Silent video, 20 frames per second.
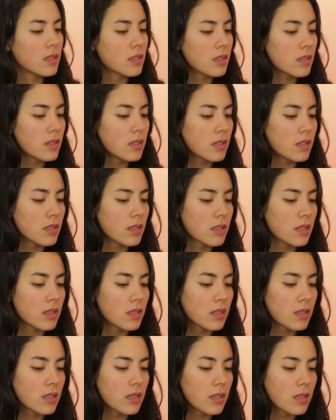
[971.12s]

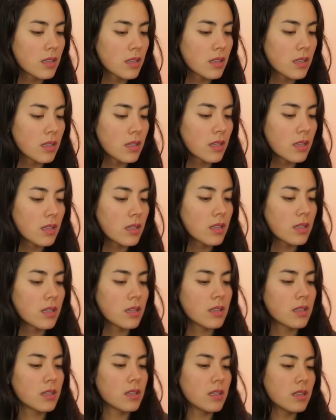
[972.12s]

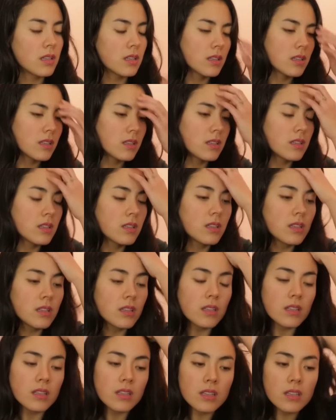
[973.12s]

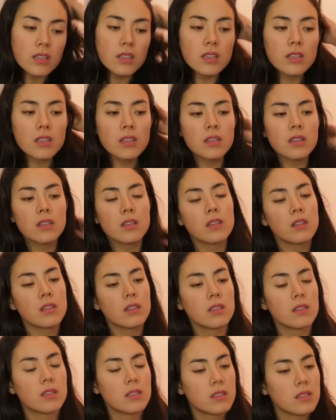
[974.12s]

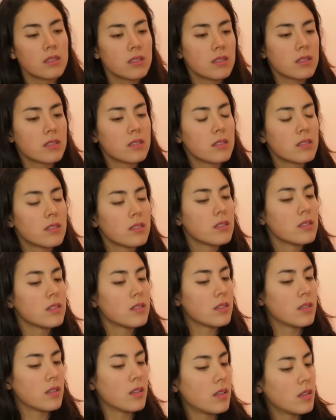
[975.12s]

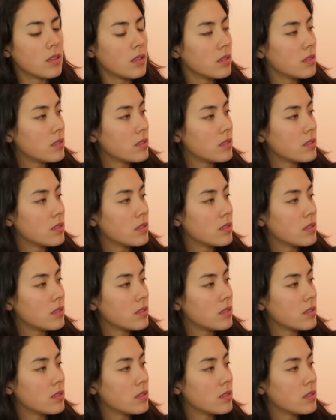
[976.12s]
(silent)